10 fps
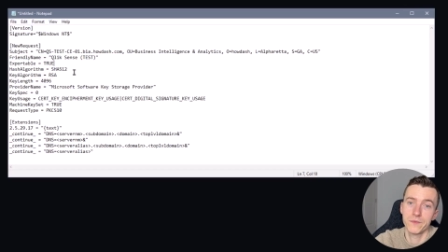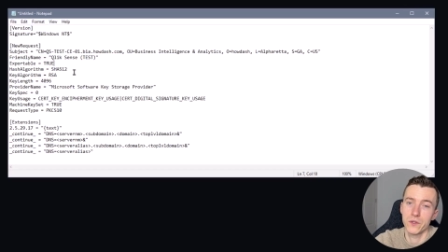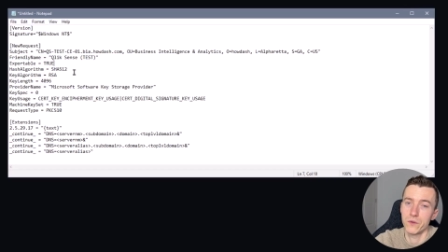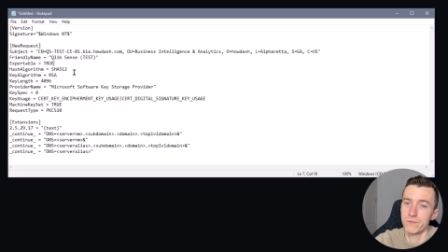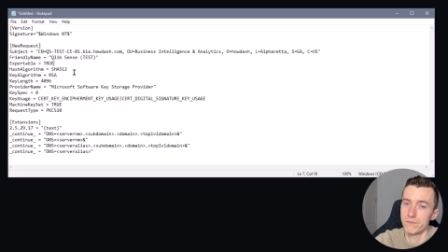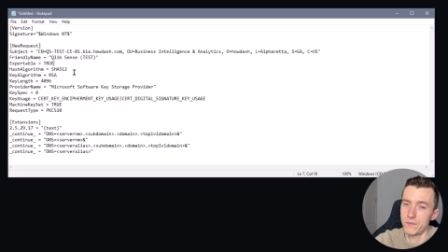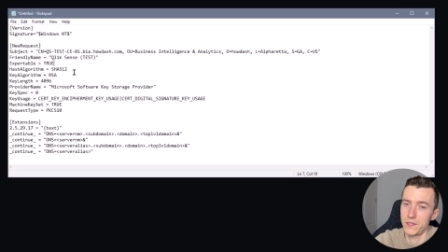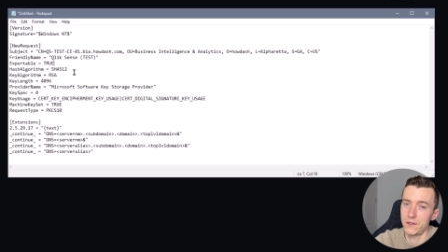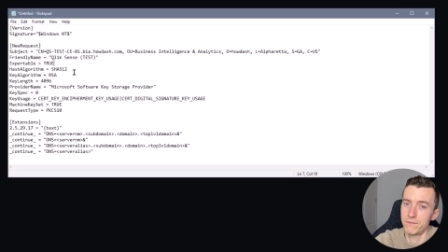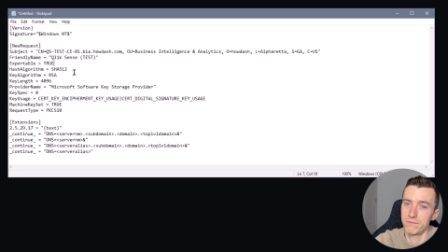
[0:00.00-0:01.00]
So
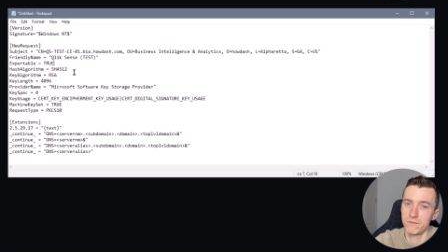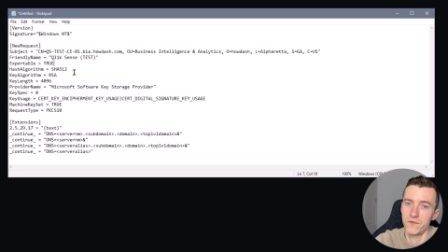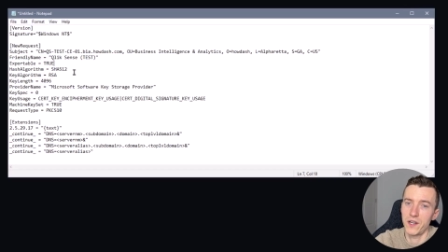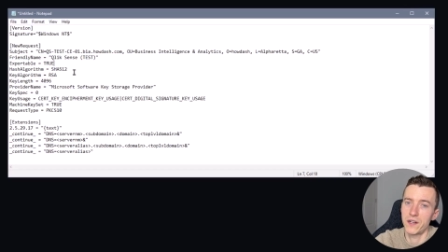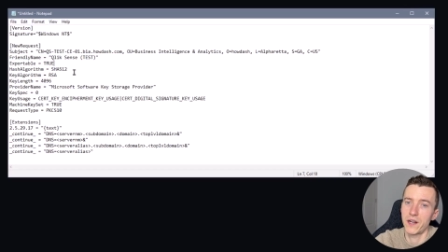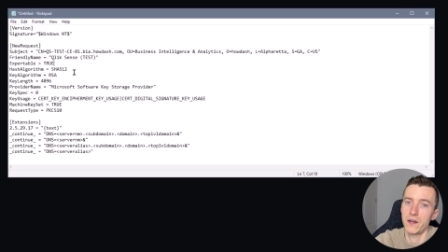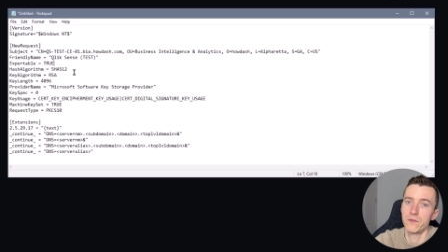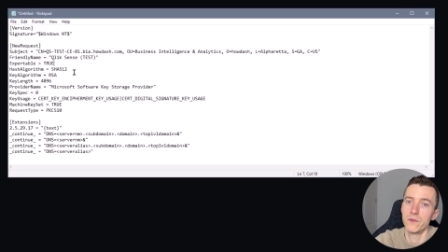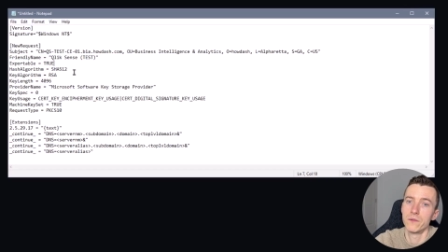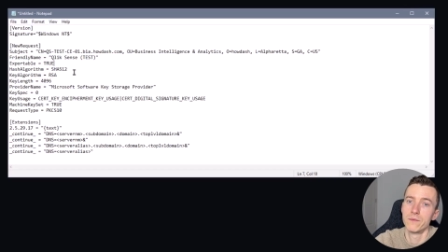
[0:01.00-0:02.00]
be very
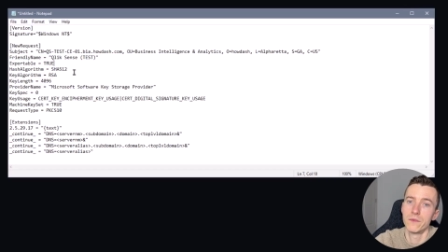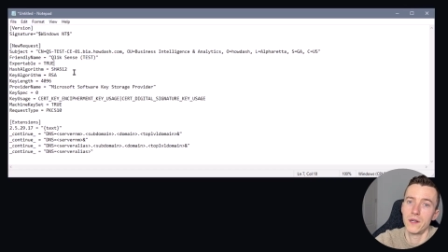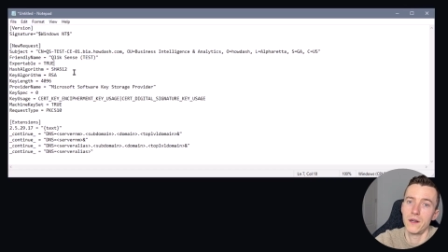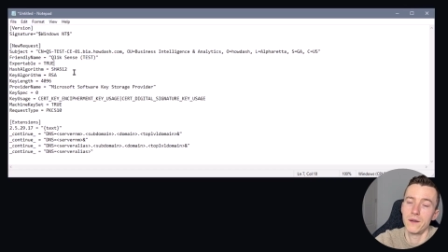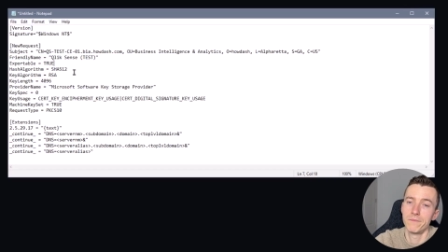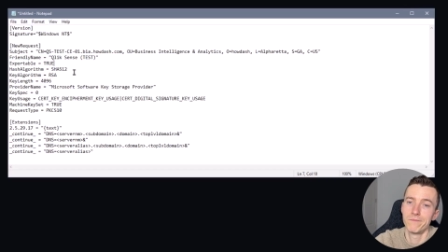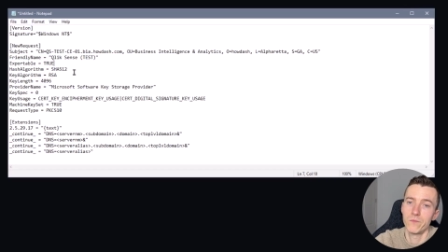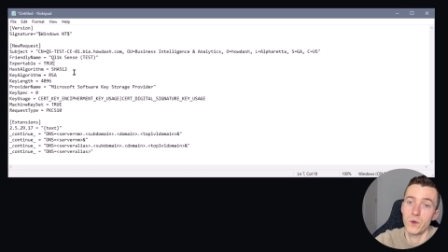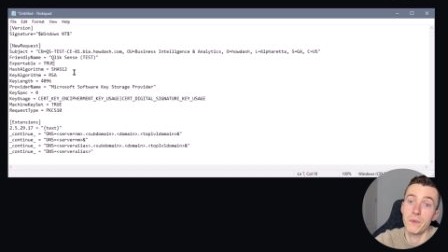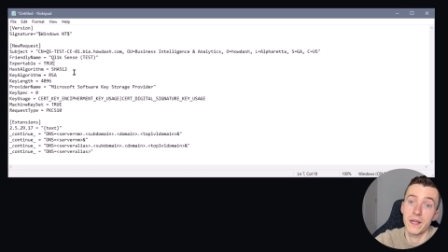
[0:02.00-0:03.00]
careful
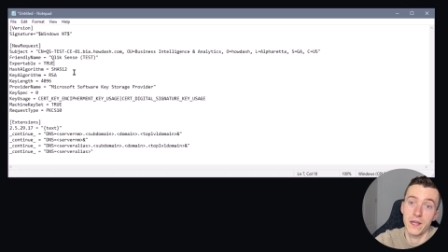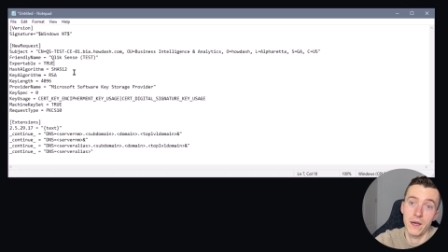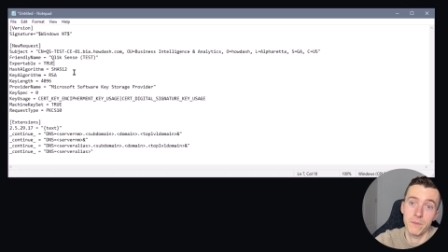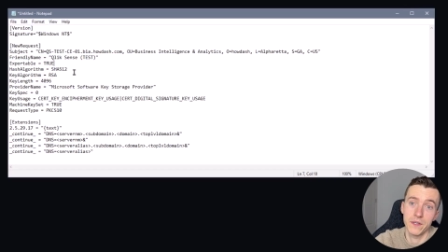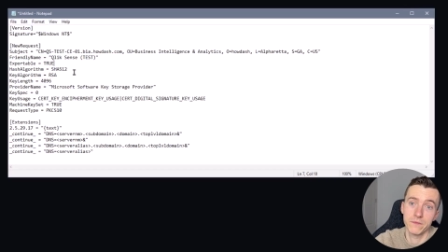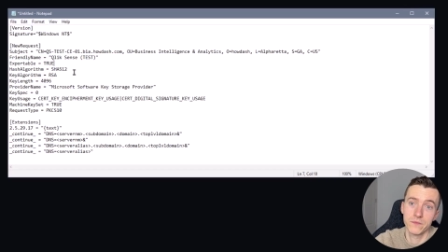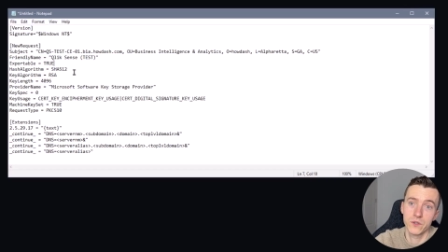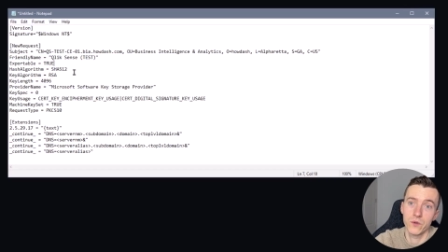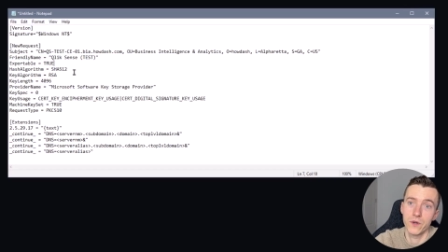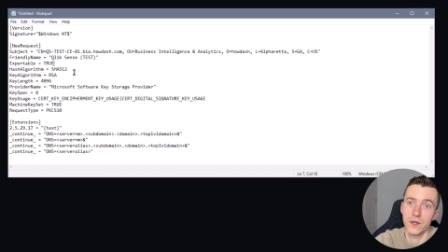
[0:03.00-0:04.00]
when backing up and
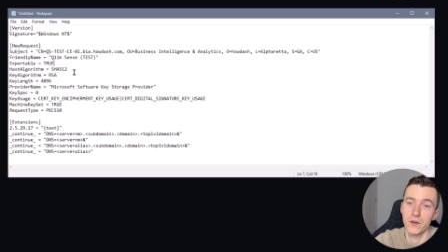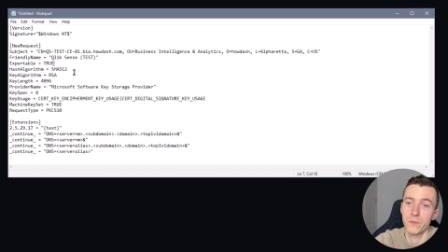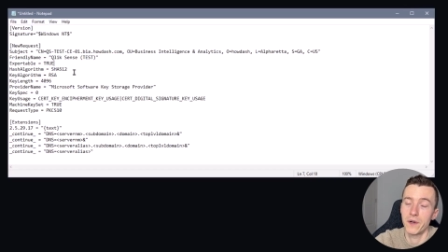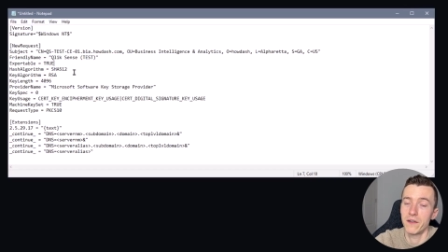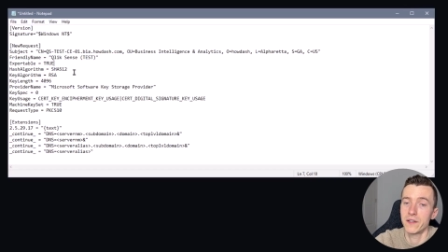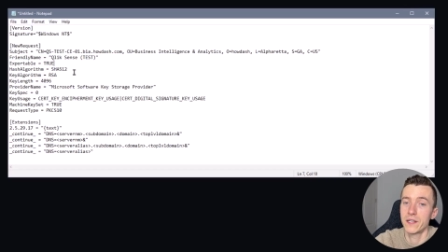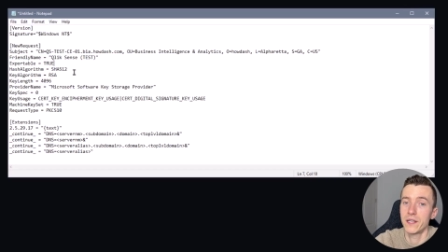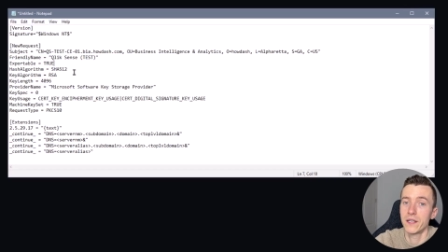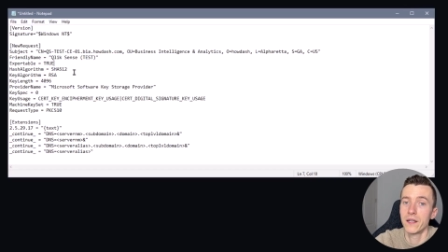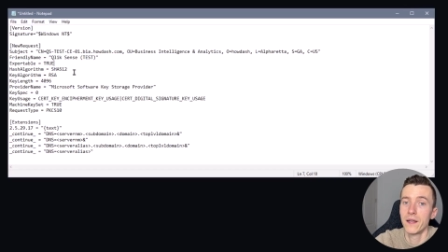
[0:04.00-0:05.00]
storing your private key.